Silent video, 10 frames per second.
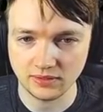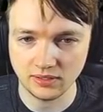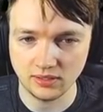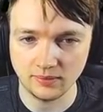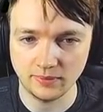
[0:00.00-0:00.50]

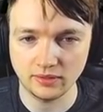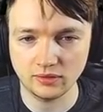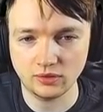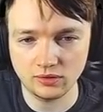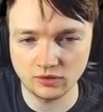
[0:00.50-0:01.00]

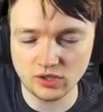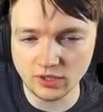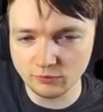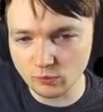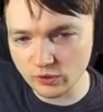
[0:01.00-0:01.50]
On
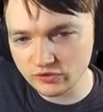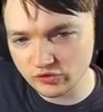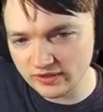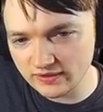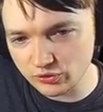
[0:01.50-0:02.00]
card reward
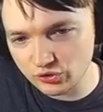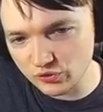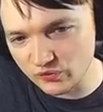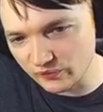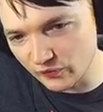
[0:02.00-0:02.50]
screens, you
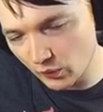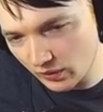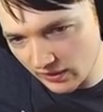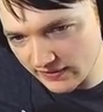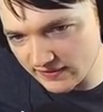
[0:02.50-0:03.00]
choose from 4
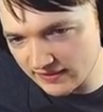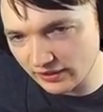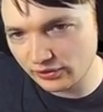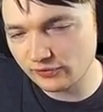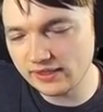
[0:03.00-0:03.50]
cards instead
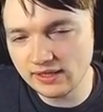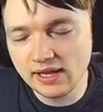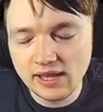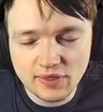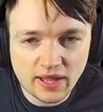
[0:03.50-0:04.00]
of 3.
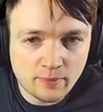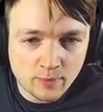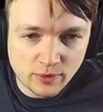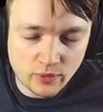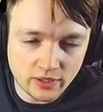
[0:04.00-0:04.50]
That might
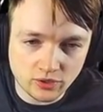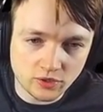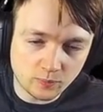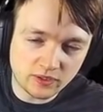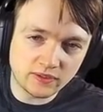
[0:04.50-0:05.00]
be quite
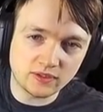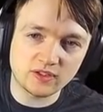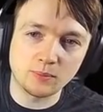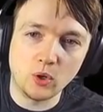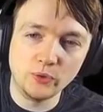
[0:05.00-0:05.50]
good because there's
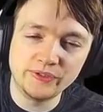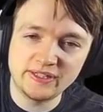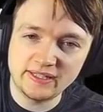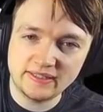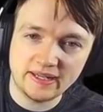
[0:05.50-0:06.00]
some holes
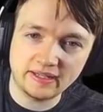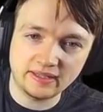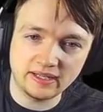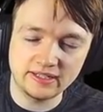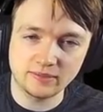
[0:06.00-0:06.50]
in this deck
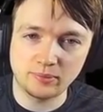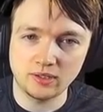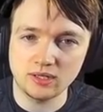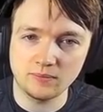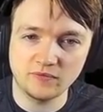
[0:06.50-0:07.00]
that I need to
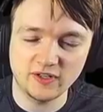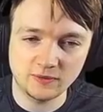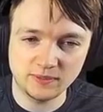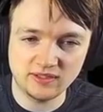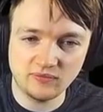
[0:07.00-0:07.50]
plug up very
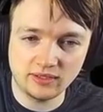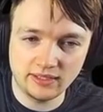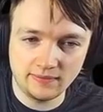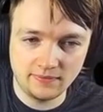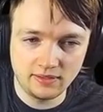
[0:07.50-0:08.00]

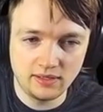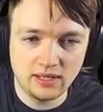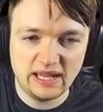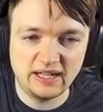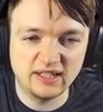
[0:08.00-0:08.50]
specifically.
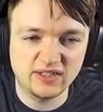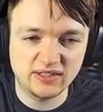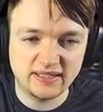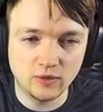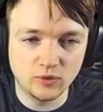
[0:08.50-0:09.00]
And Lizard
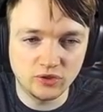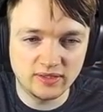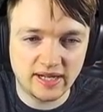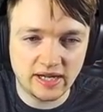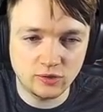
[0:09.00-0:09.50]
Tail, when you
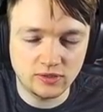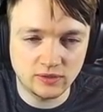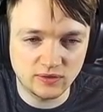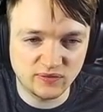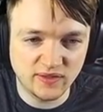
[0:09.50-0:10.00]
die, you
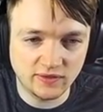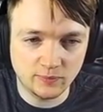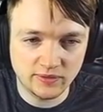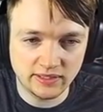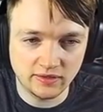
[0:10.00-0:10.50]
heal to
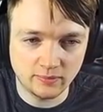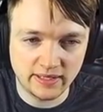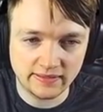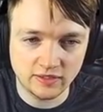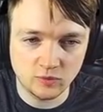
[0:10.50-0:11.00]
50% of your
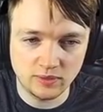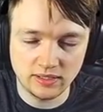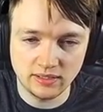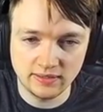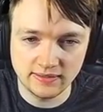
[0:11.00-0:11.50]
max
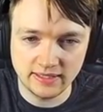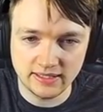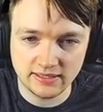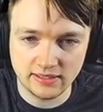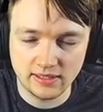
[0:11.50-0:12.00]
HP
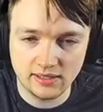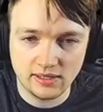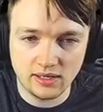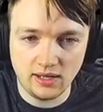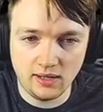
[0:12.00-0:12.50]
instead.
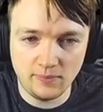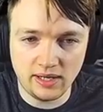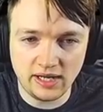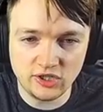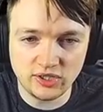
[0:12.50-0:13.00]

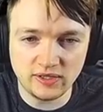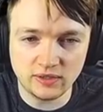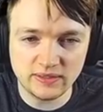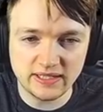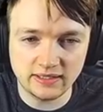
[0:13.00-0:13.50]
I actually think
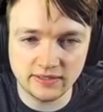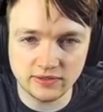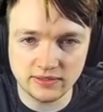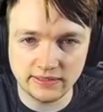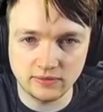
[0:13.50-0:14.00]
I'll take
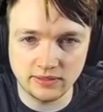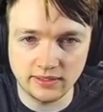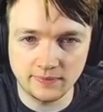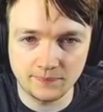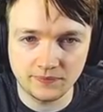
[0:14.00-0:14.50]
Lizard Tail here.